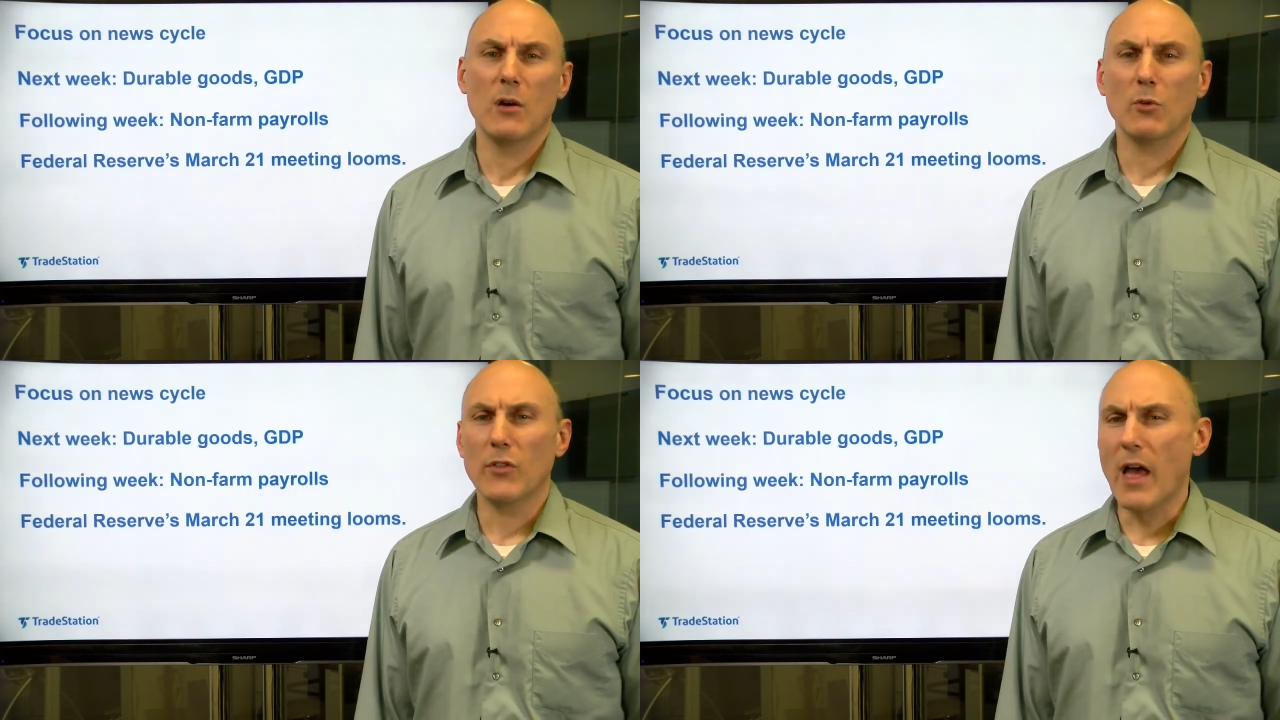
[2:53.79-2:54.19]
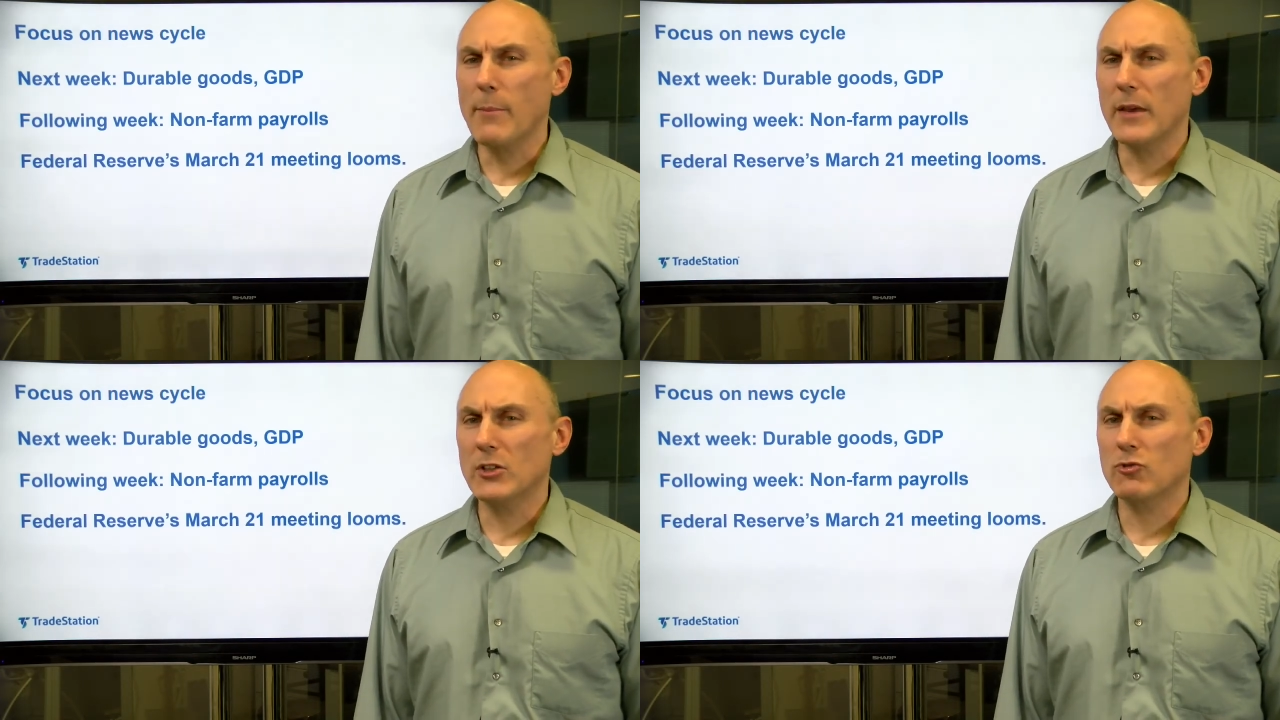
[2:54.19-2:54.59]
Will that
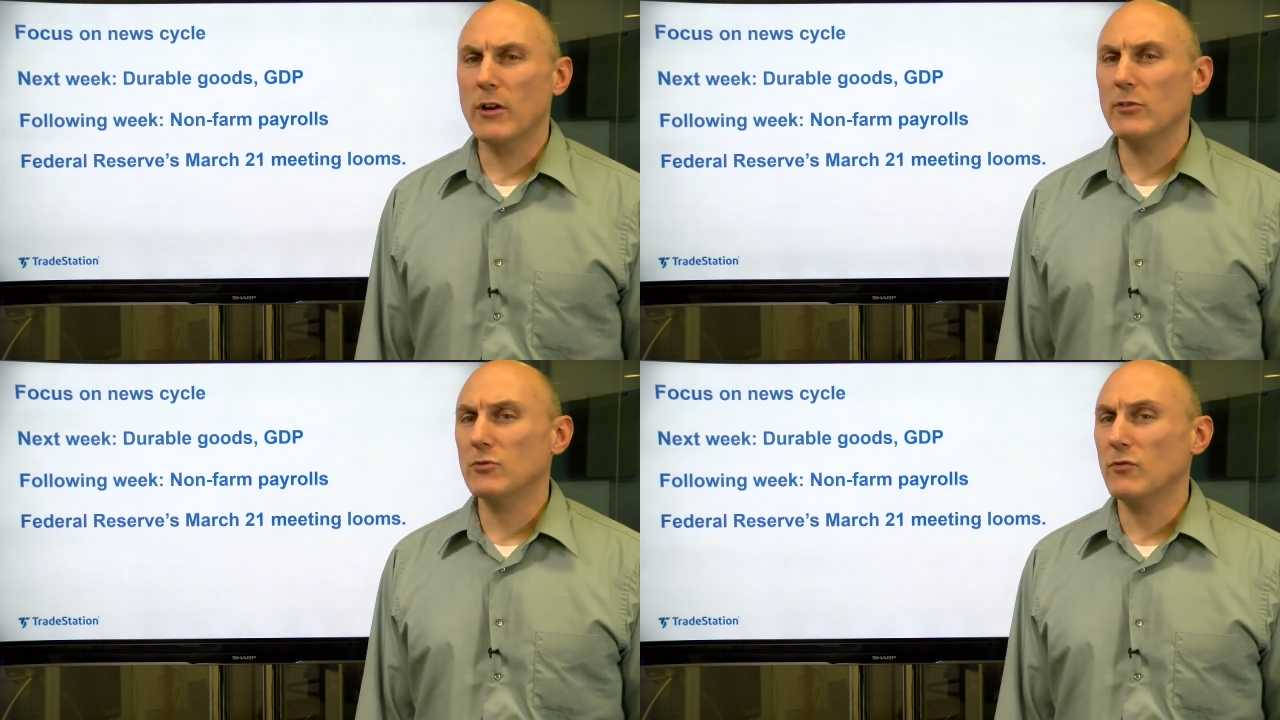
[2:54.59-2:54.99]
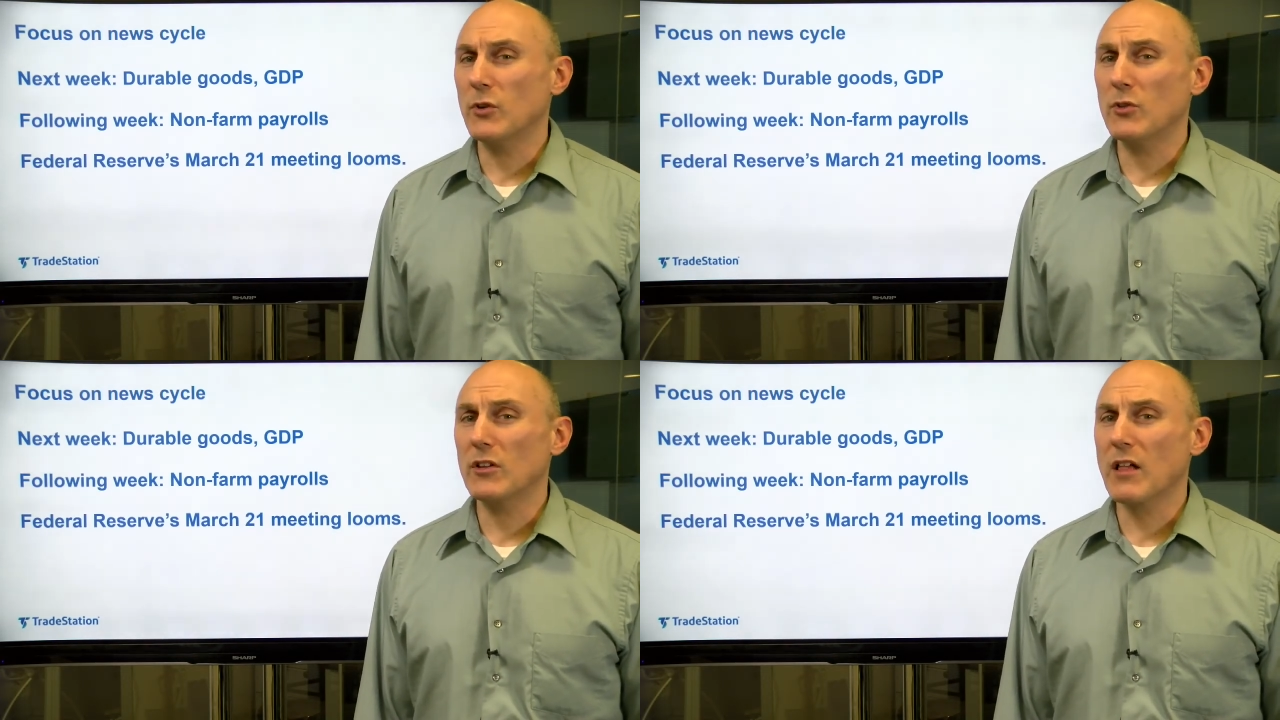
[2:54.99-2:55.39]
make traders
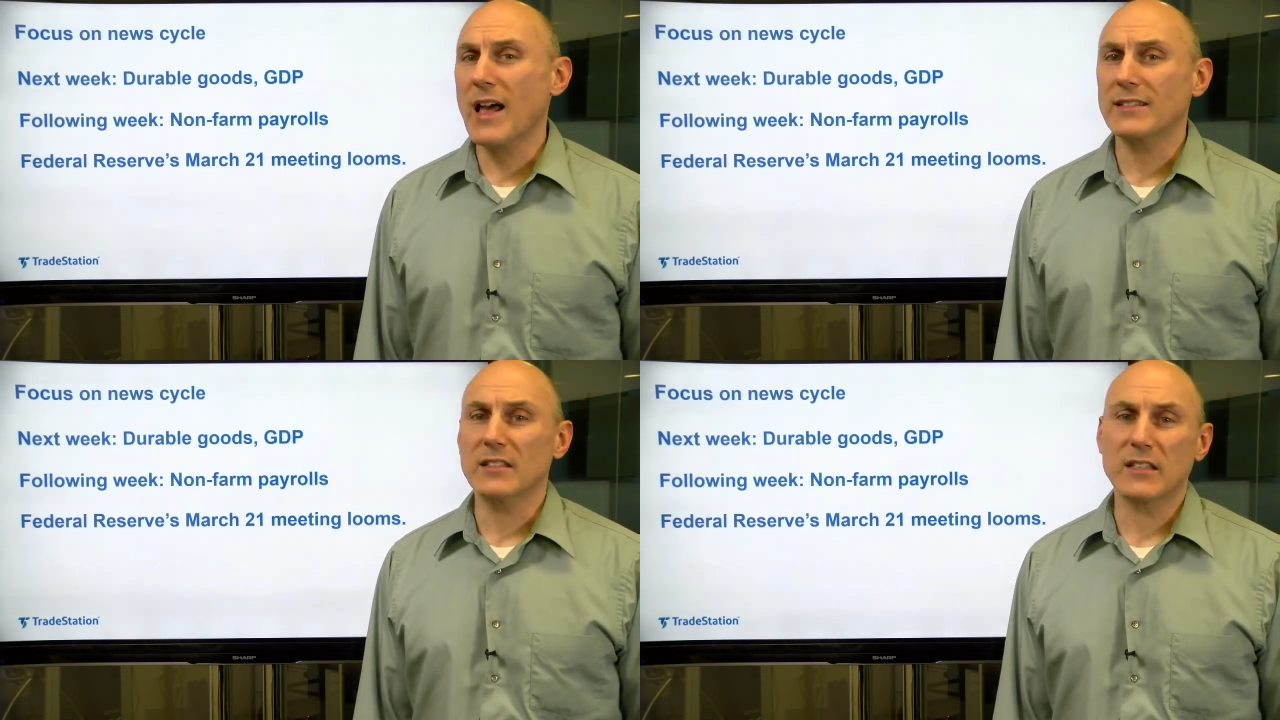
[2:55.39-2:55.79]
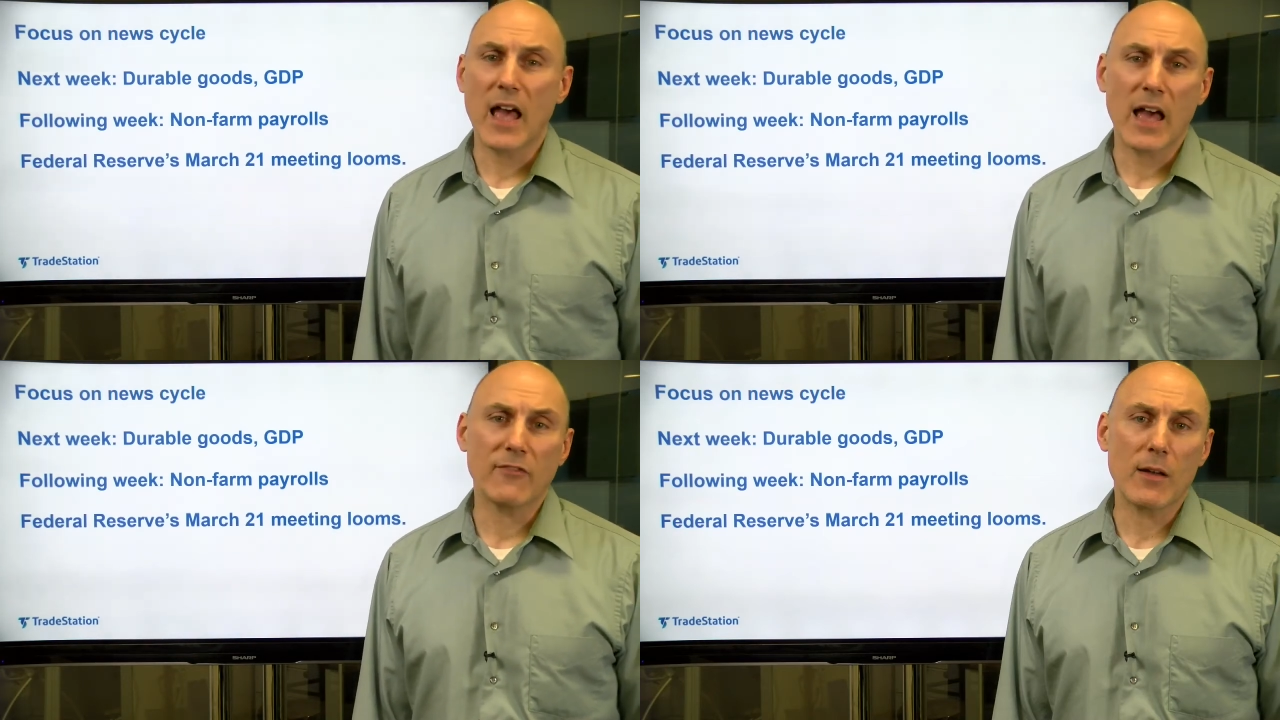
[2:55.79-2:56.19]
view the glass as
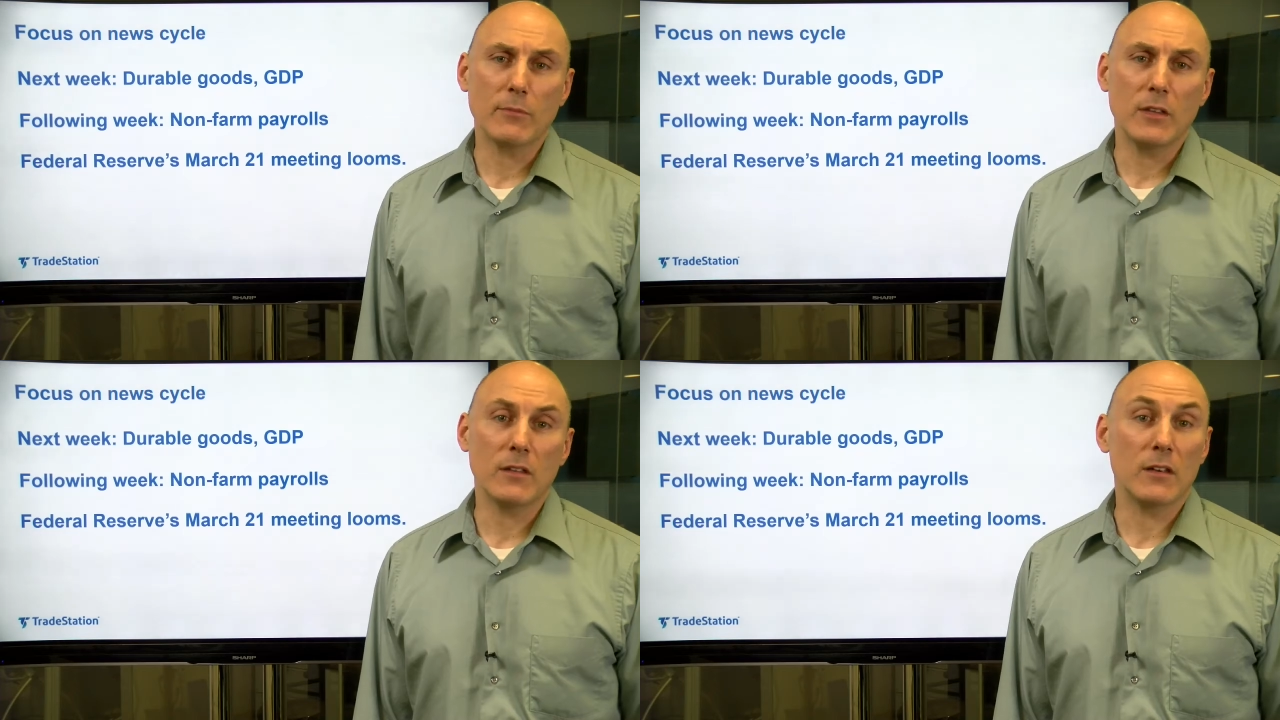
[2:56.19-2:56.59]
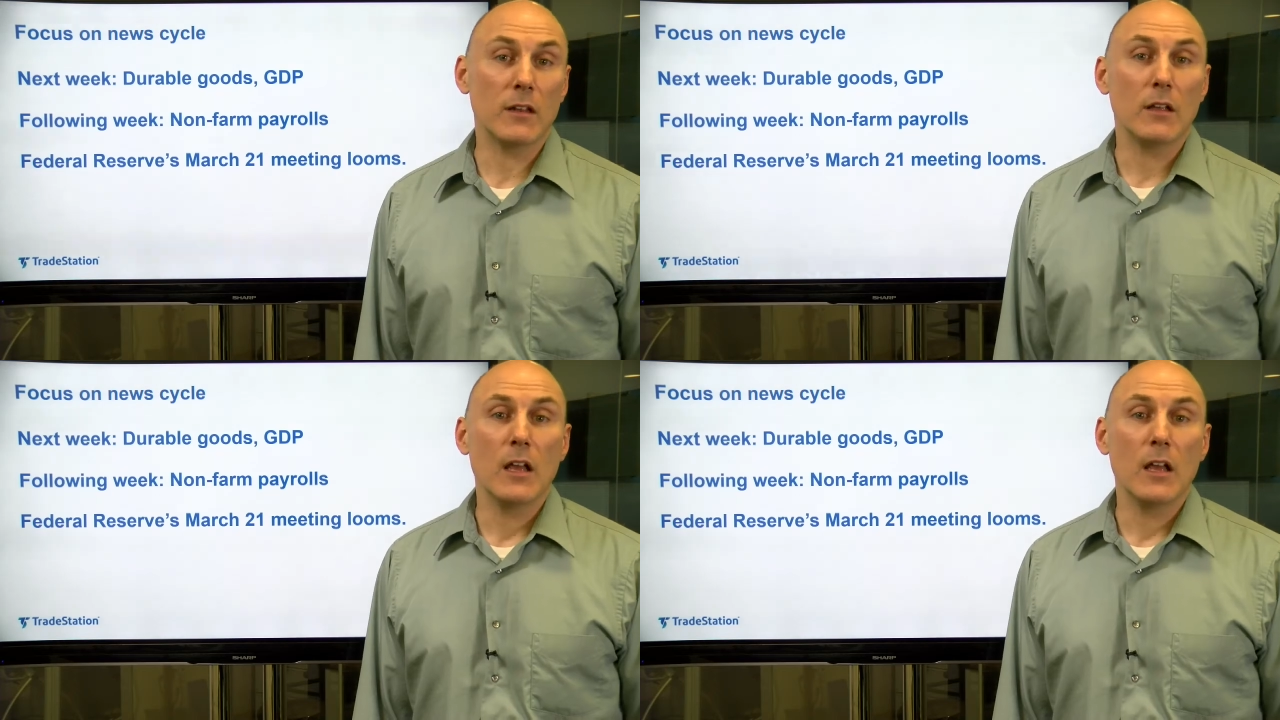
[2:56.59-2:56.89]
half empty than